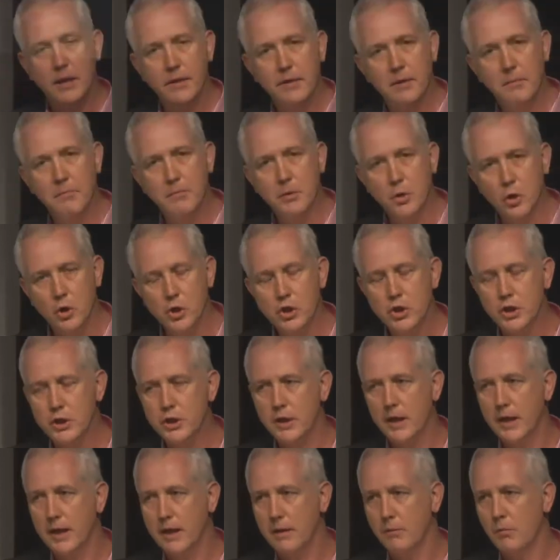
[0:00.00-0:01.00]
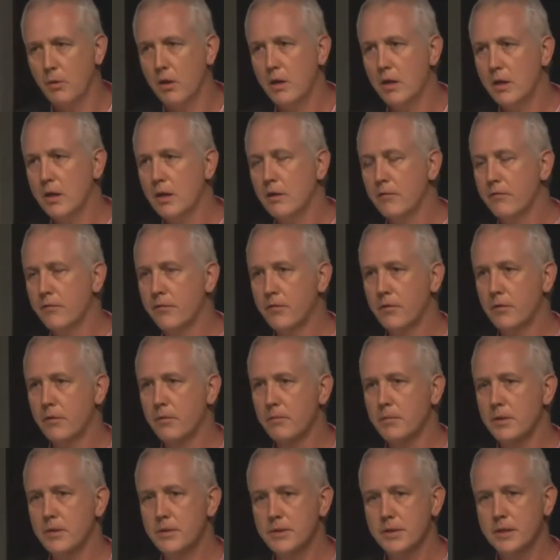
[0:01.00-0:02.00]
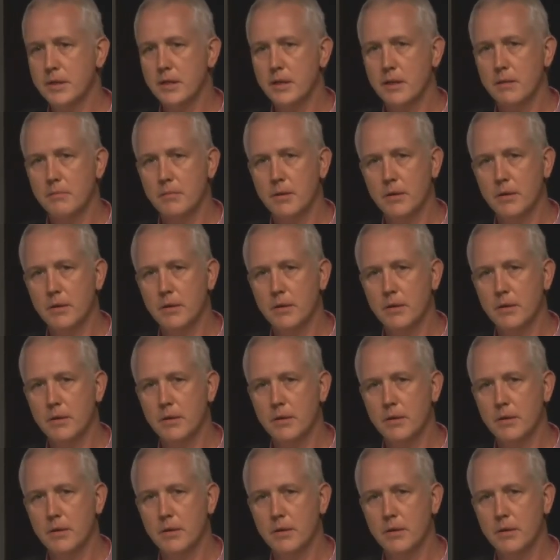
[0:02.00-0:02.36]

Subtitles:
the bush and working for a museum,